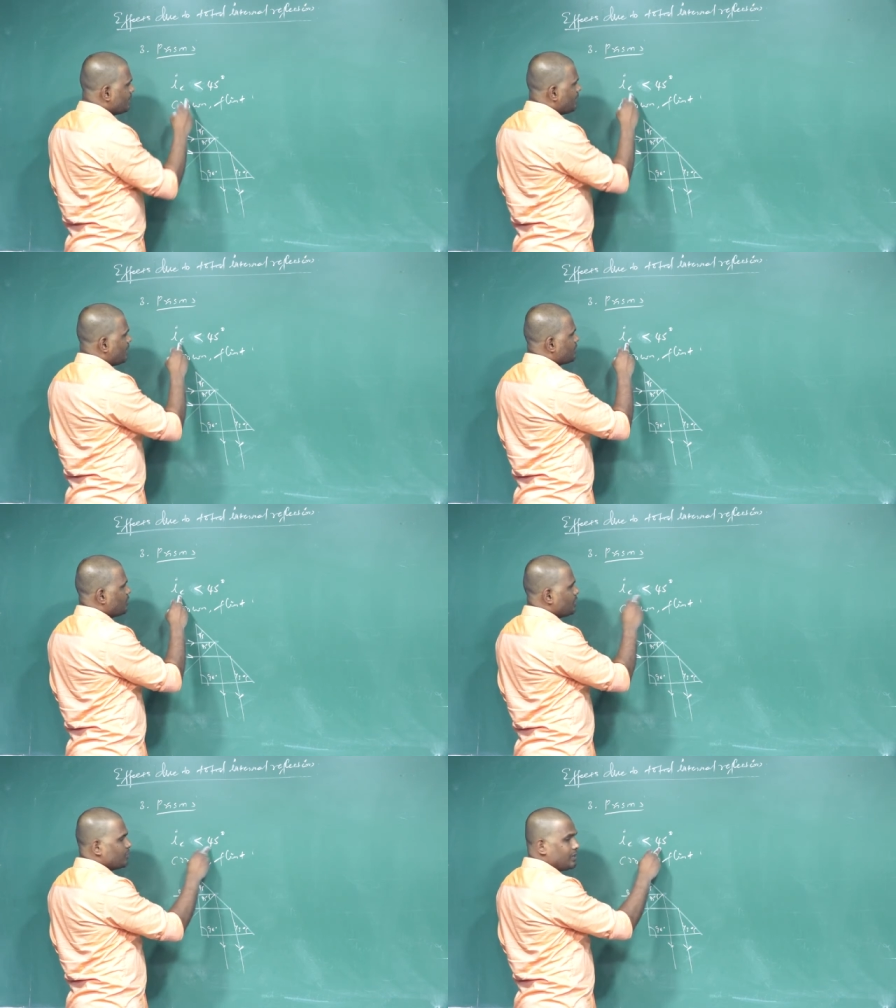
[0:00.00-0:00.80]
I
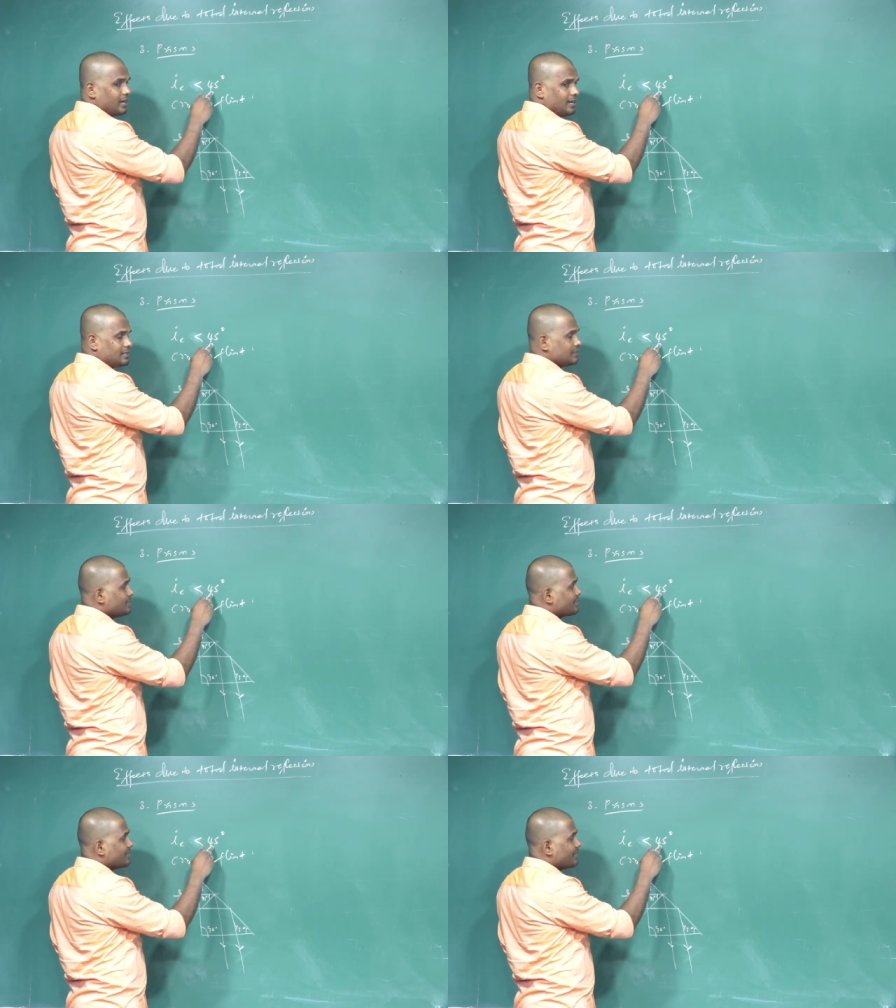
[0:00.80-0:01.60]
told you the condition,
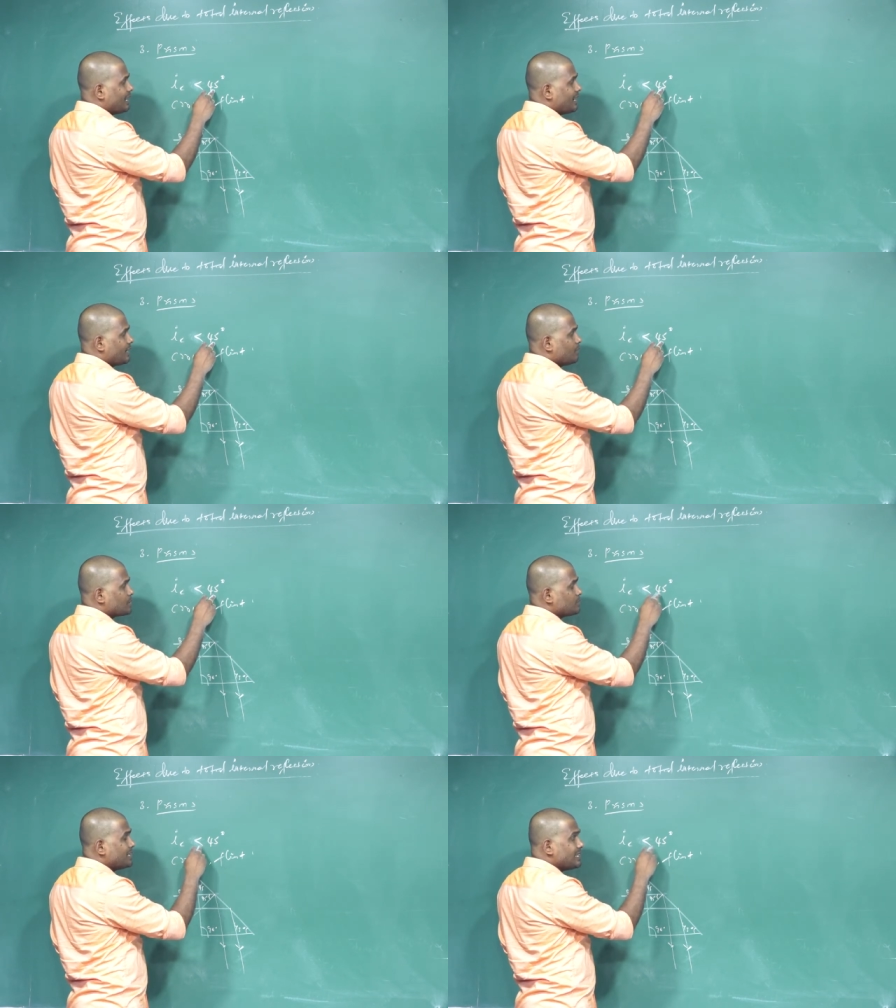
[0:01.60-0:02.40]
the critical angle
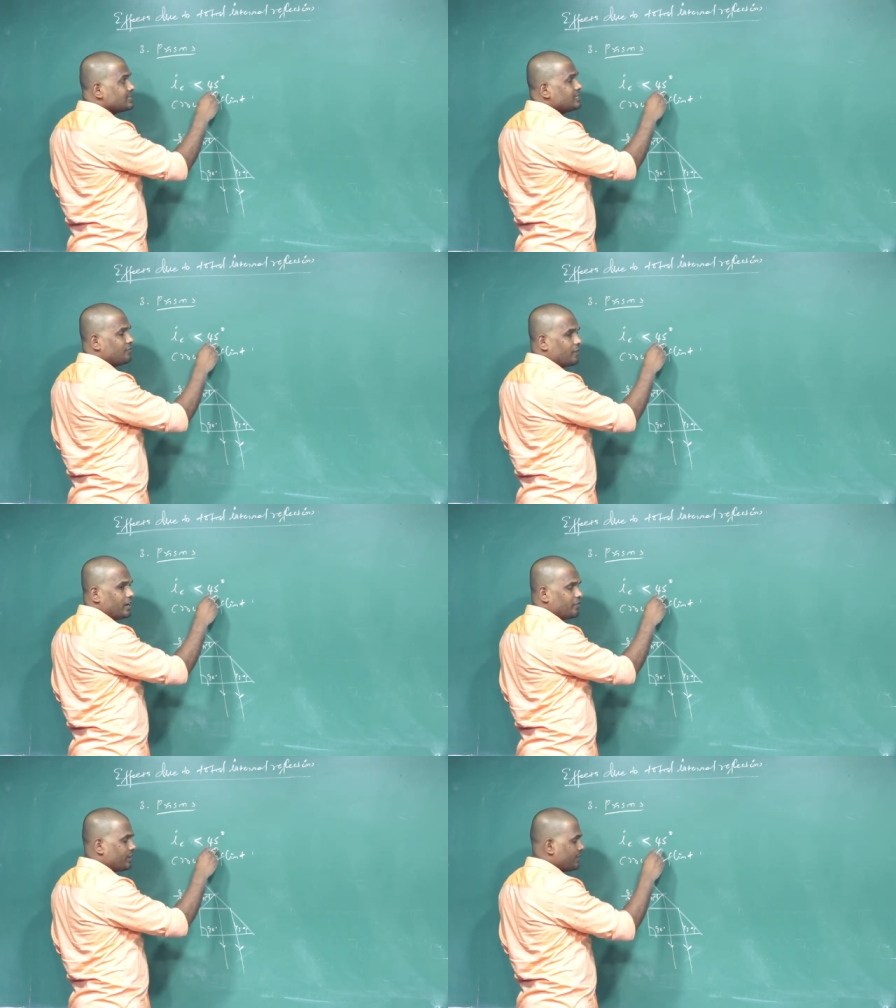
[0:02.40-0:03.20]
must be less than
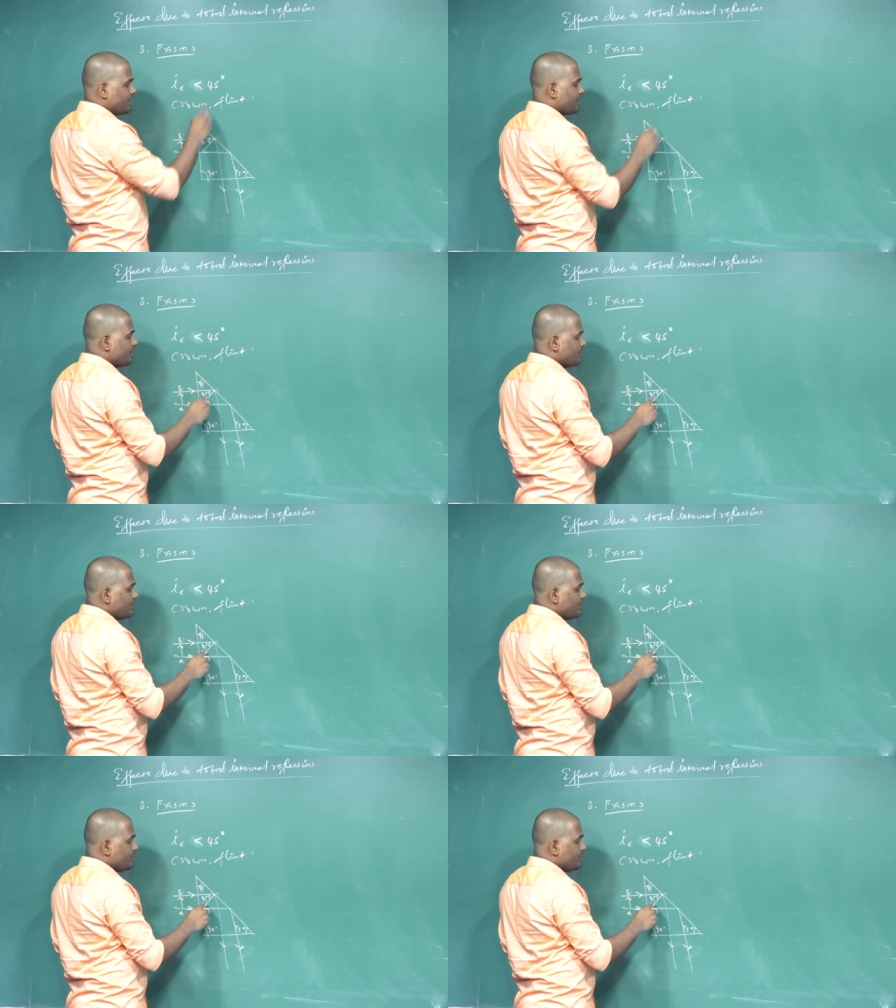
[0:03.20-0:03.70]
45 degree.